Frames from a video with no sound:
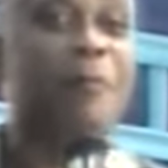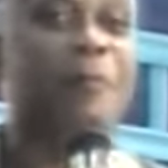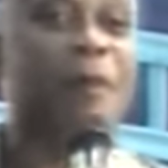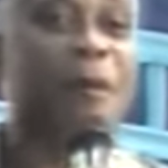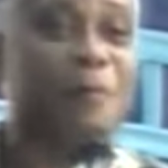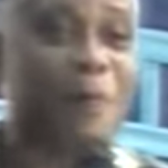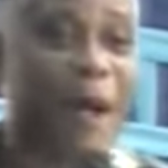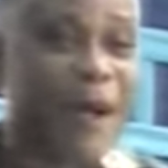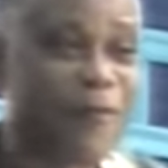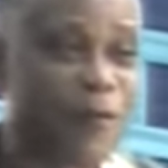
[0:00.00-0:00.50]

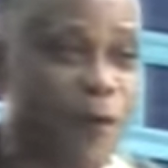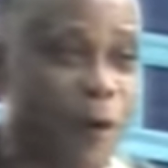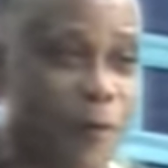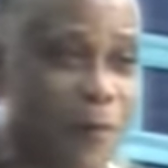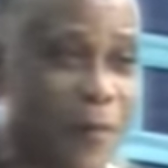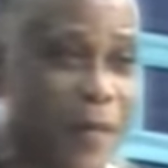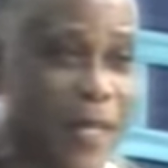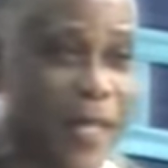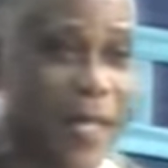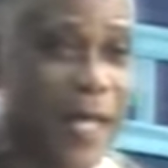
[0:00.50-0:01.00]
prepared for
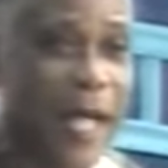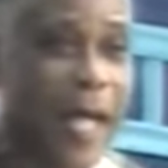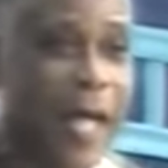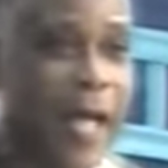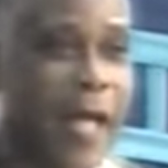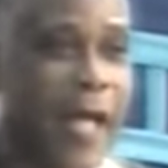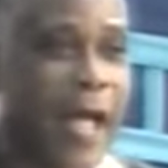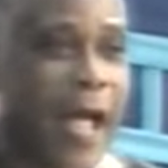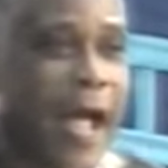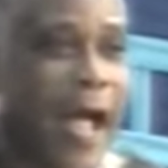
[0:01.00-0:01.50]
me,
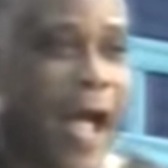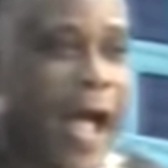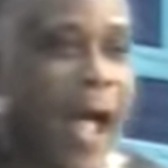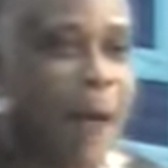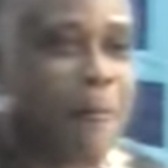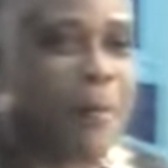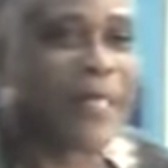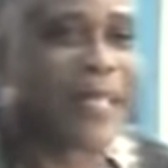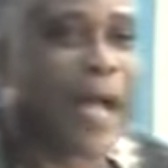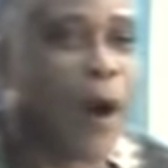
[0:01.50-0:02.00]

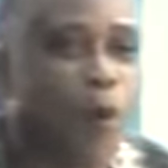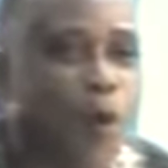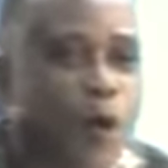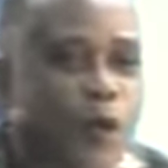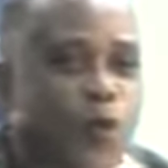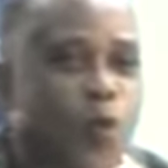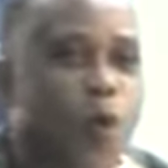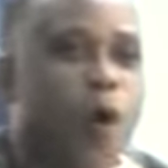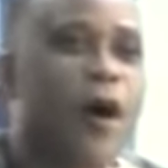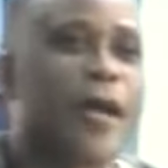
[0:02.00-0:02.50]
but I
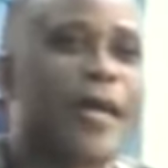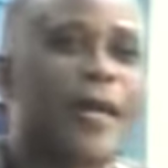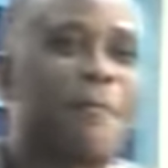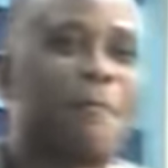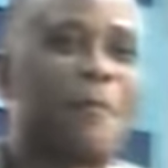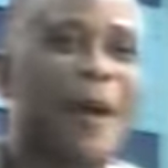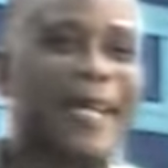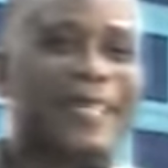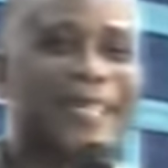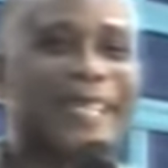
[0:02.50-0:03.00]
was walking
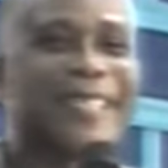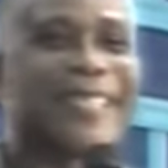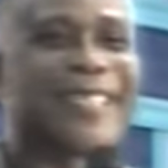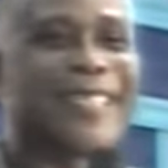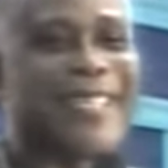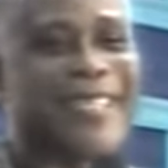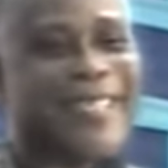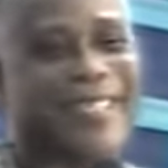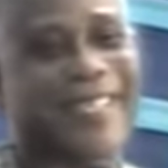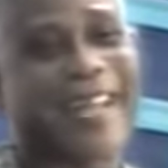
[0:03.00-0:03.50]
by the
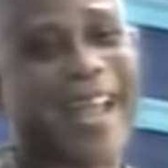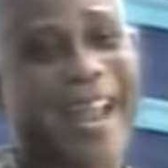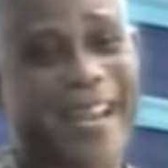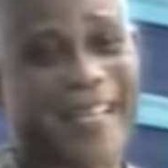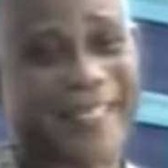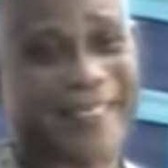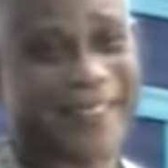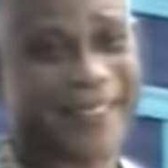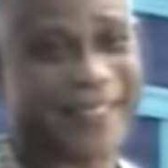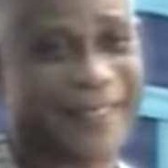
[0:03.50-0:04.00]

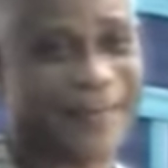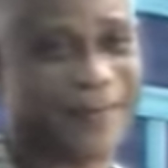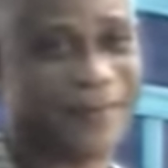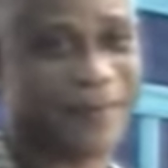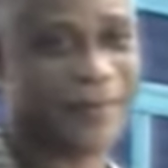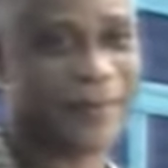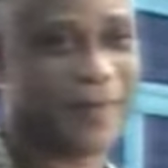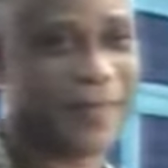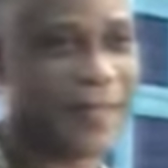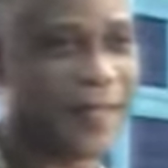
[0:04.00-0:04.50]
seaside.
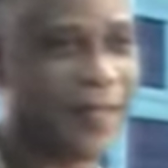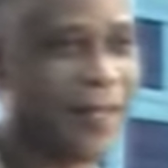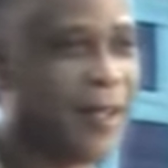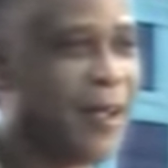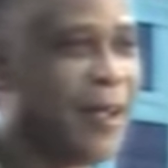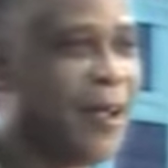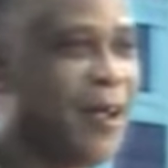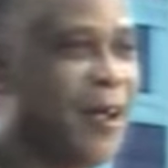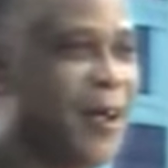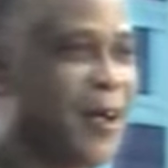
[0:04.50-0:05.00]

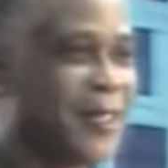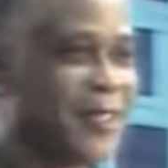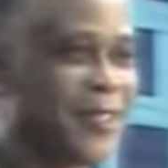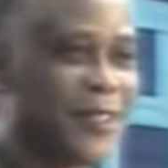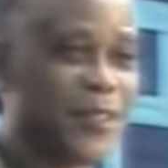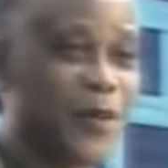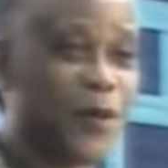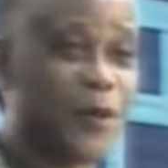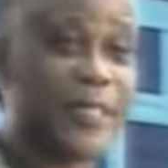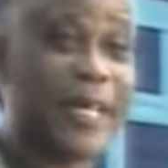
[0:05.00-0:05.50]

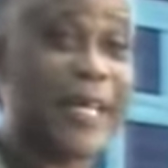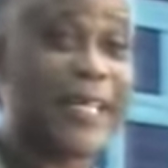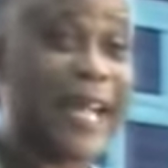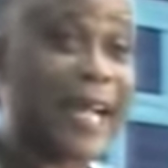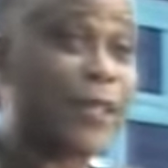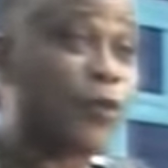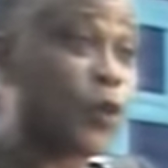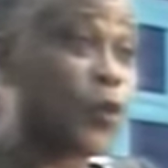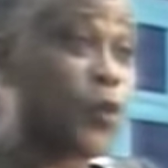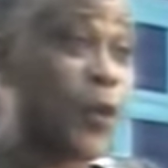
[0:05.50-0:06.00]
So then
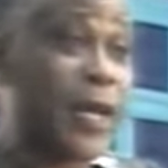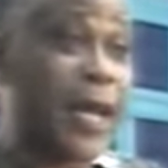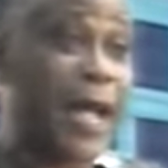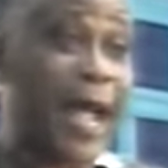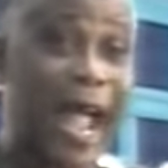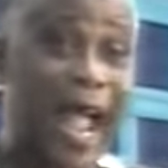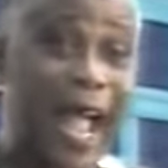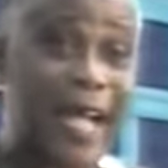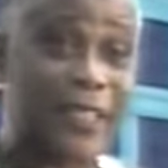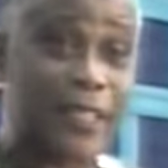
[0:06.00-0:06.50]
that was when I
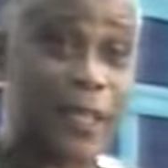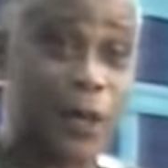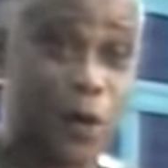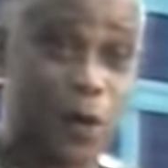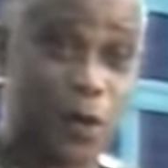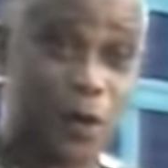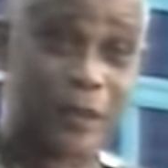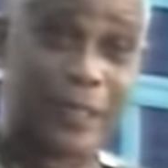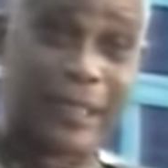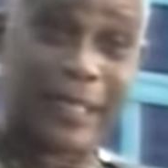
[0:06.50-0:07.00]
asked the
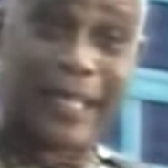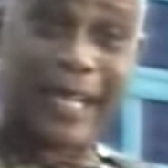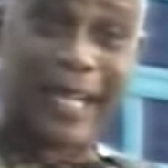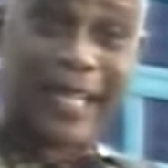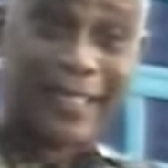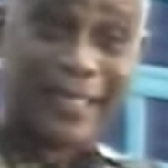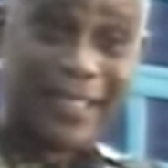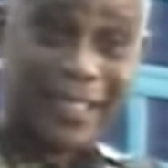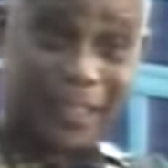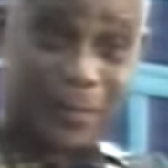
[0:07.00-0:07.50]
Lord,
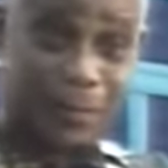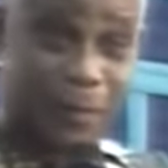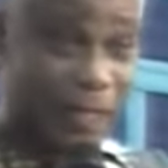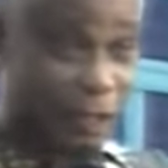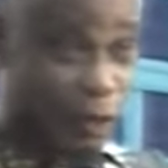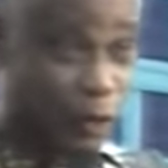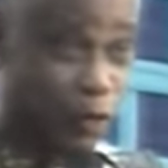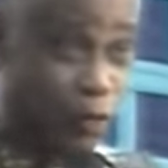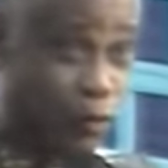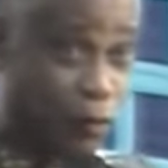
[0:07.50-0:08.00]
can this be
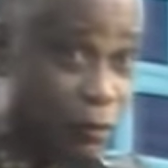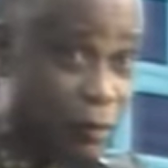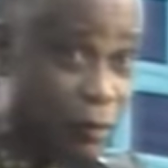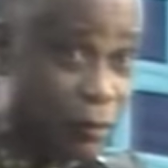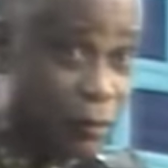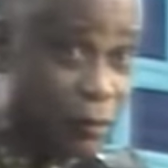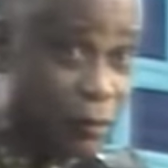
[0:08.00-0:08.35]
true?